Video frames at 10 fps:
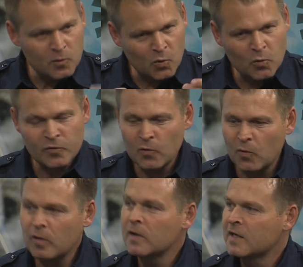core
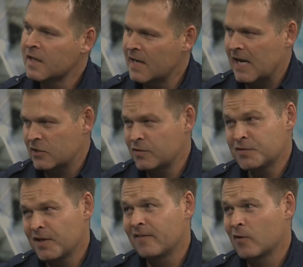door can actually
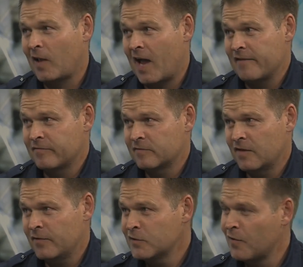save your life.
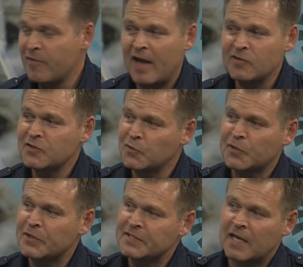If it's 1,000
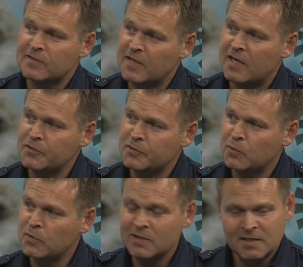degrees outside your
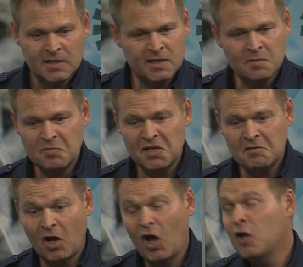door, it could be
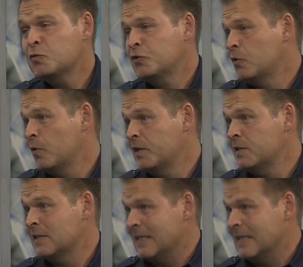100 degrees